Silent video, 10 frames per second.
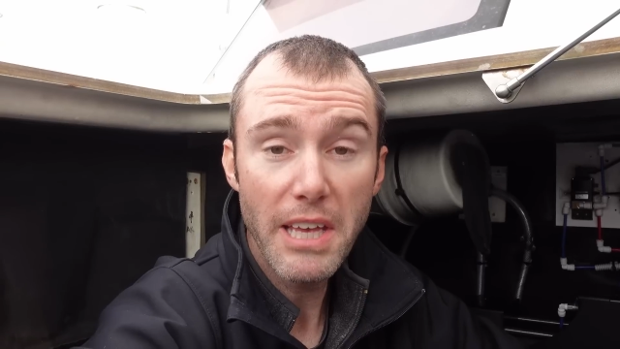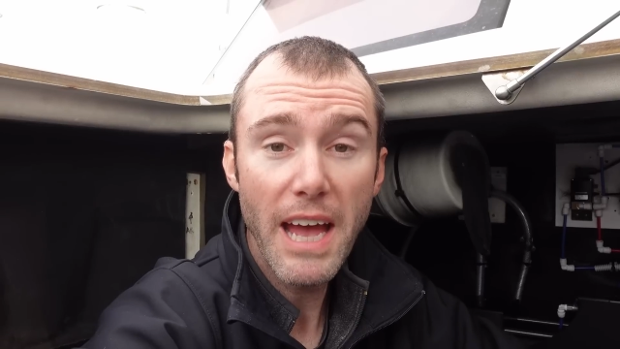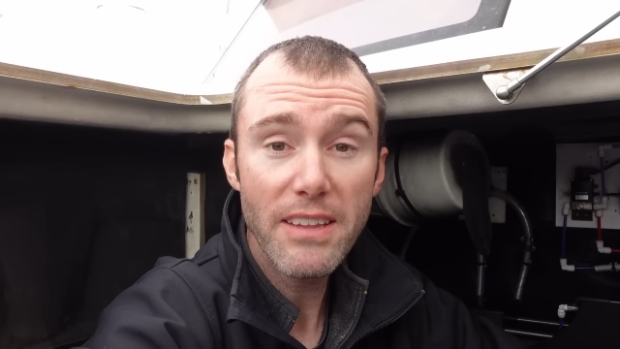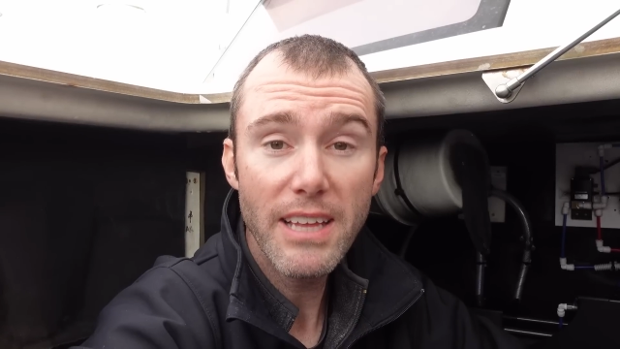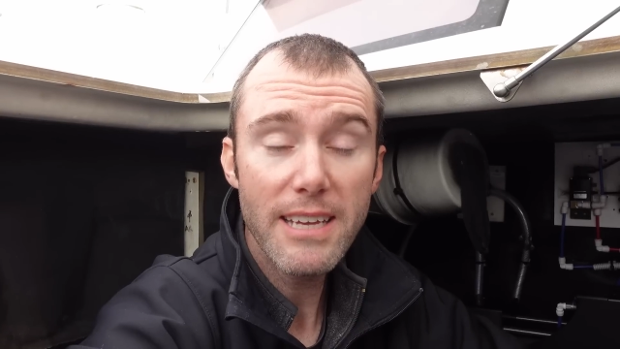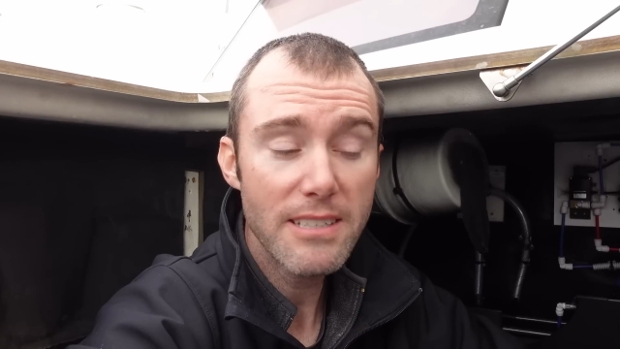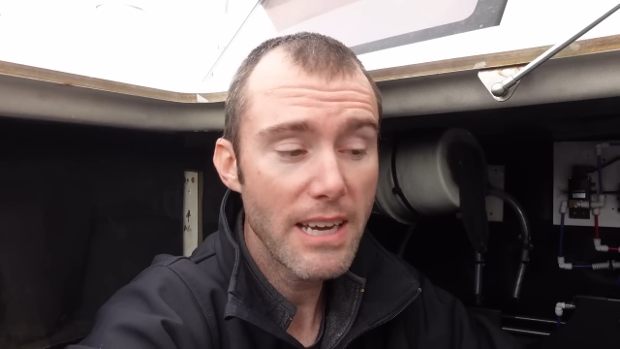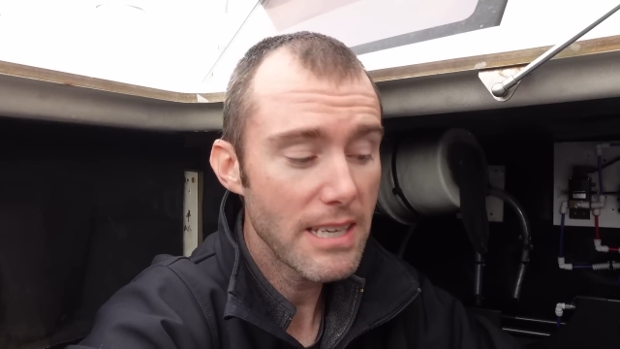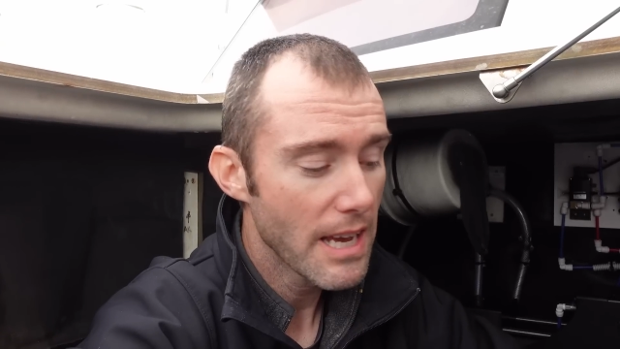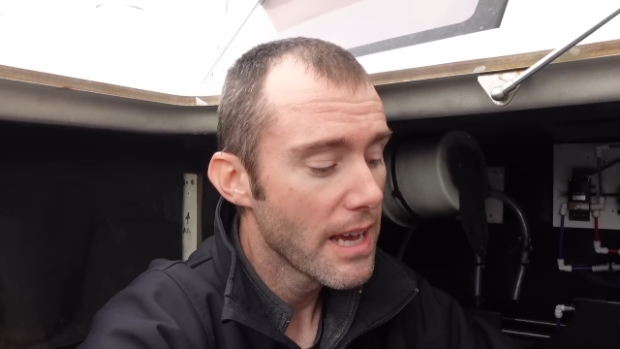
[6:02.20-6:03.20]
had last
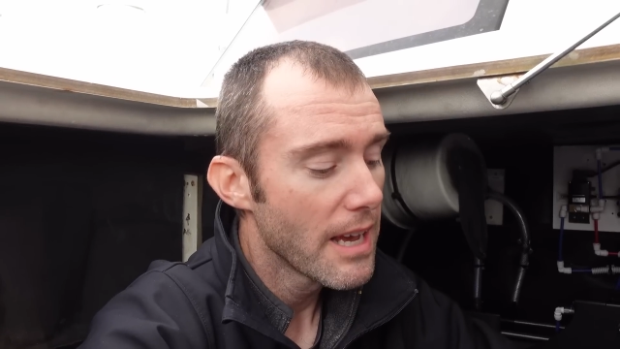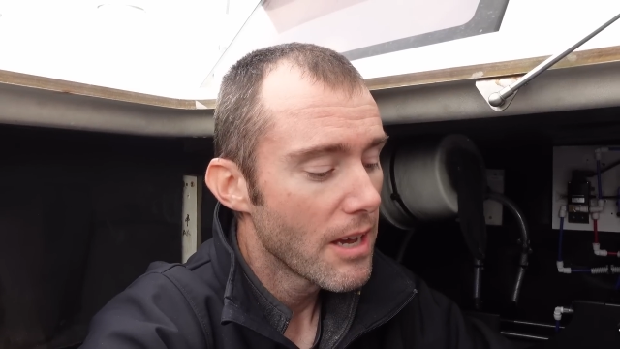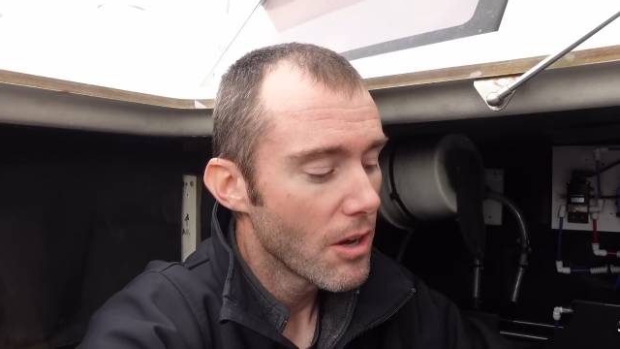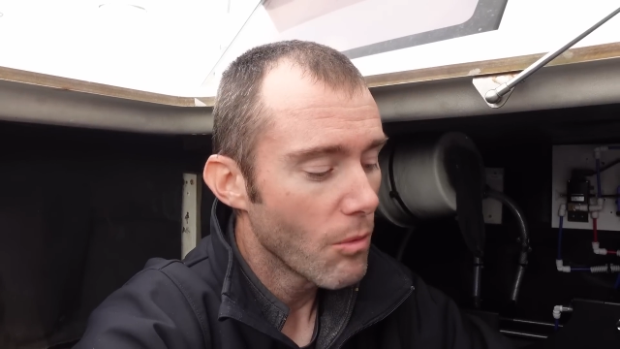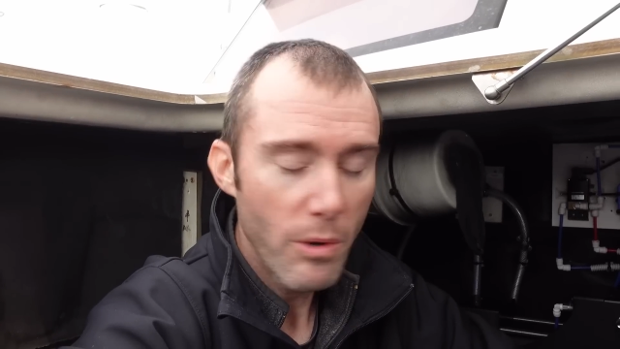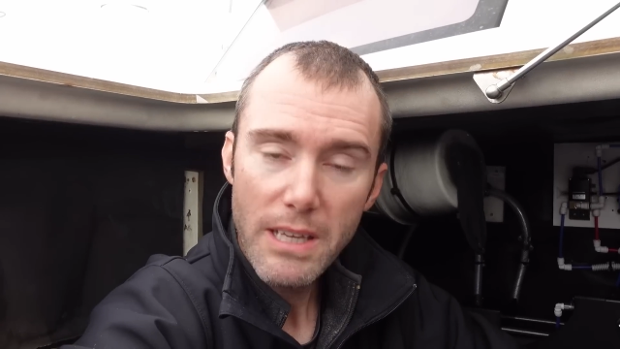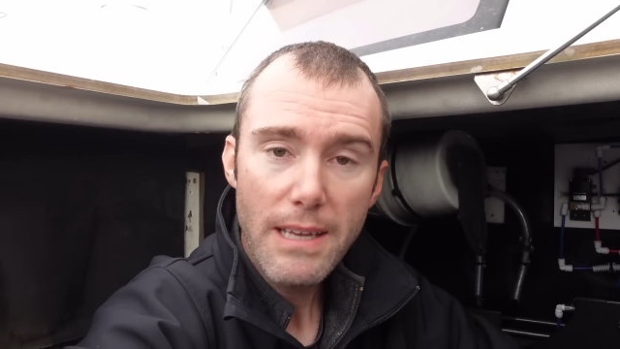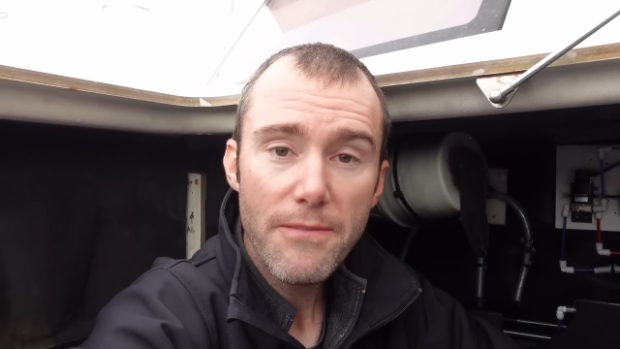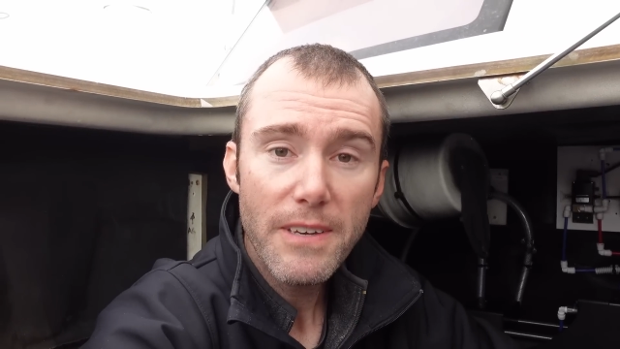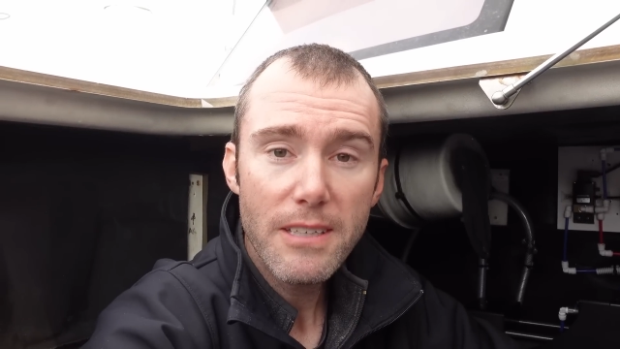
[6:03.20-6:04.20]
night, I want to get
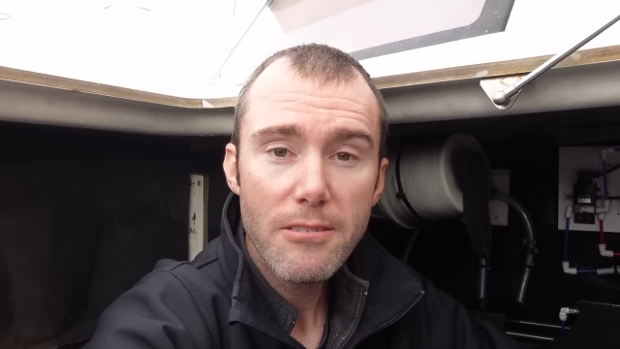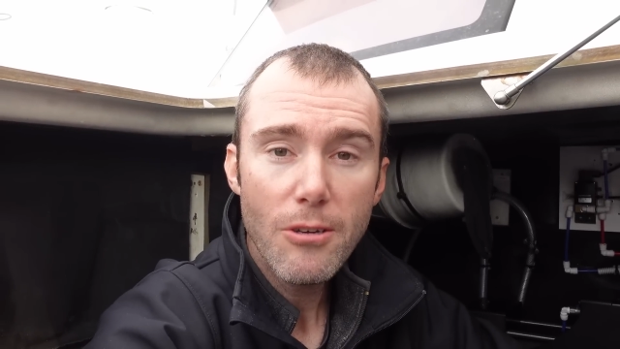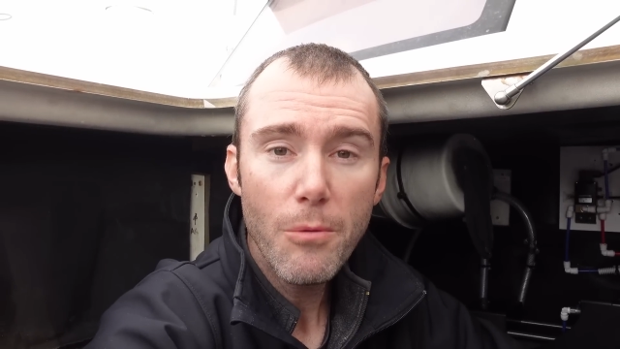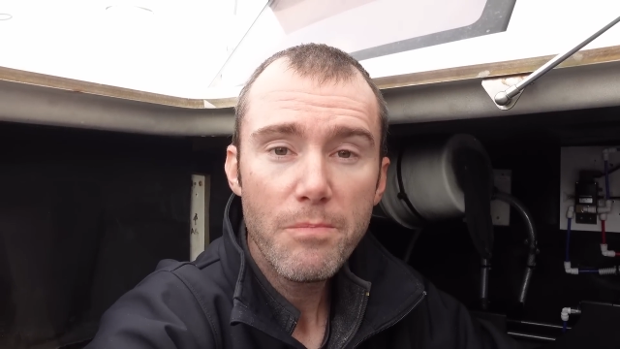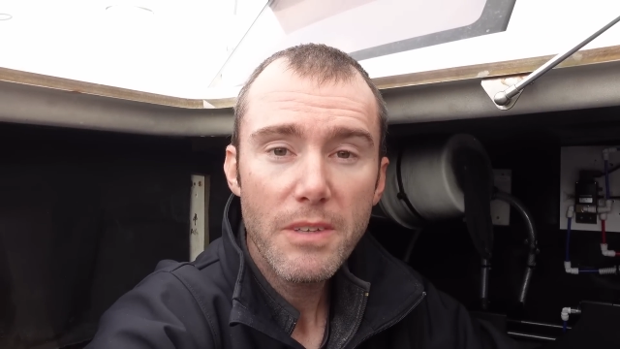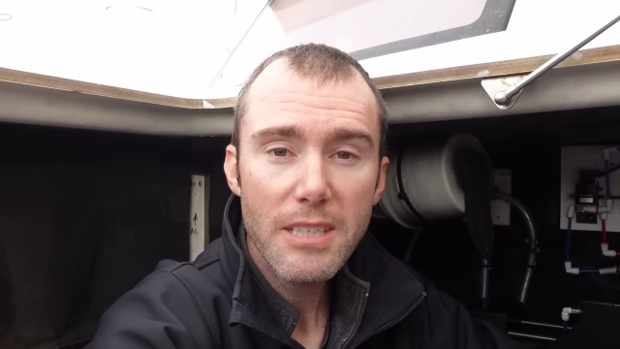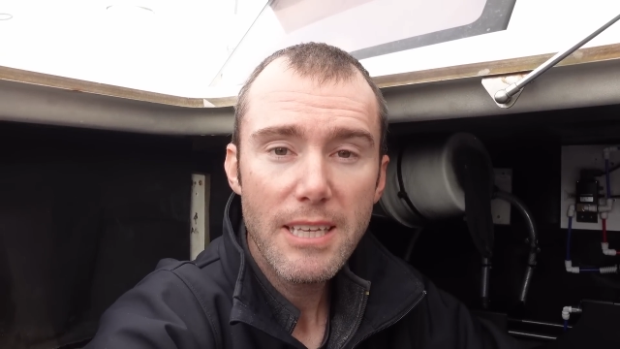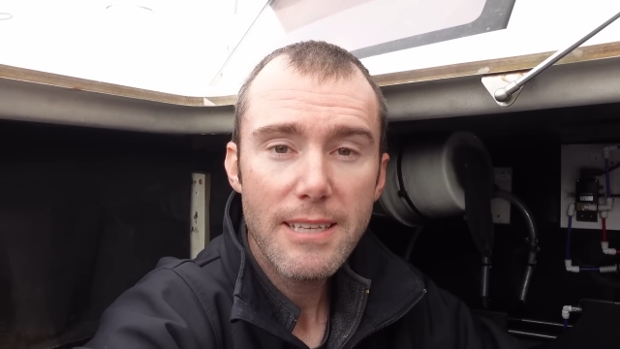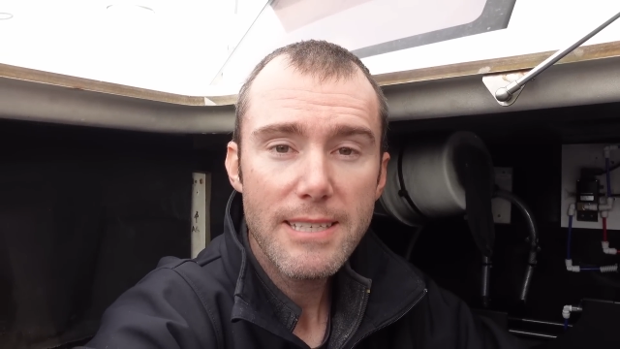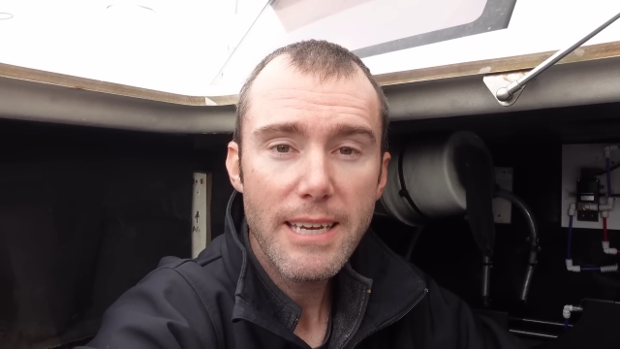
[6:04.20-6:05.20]
that fixed. So let's get
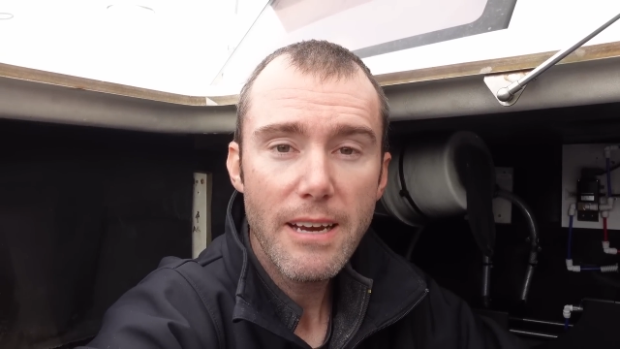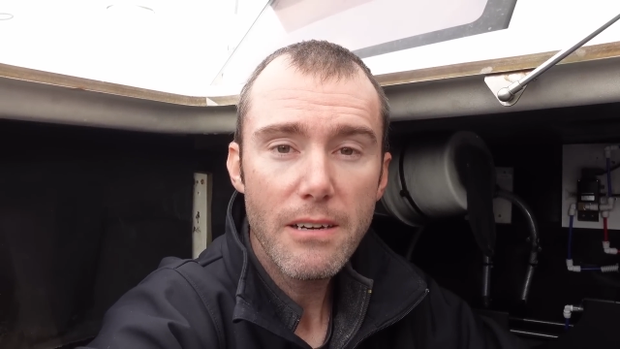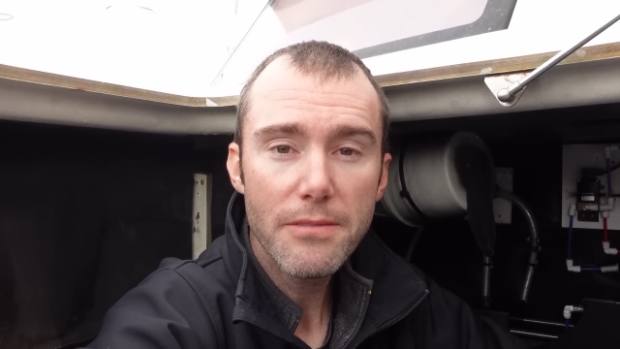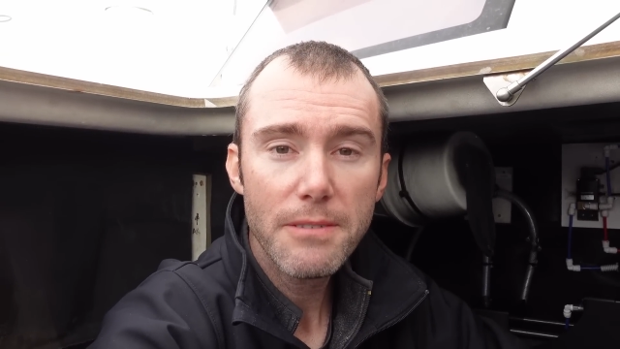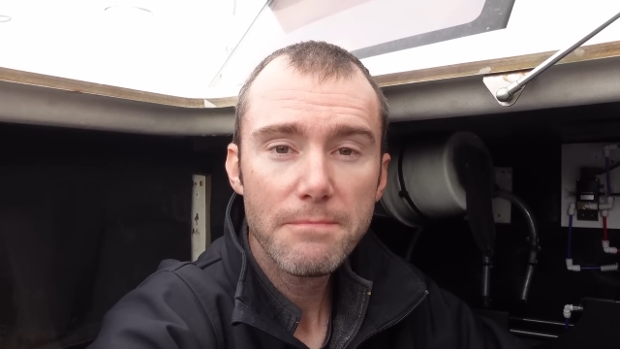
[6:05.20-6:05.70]
that taken care of.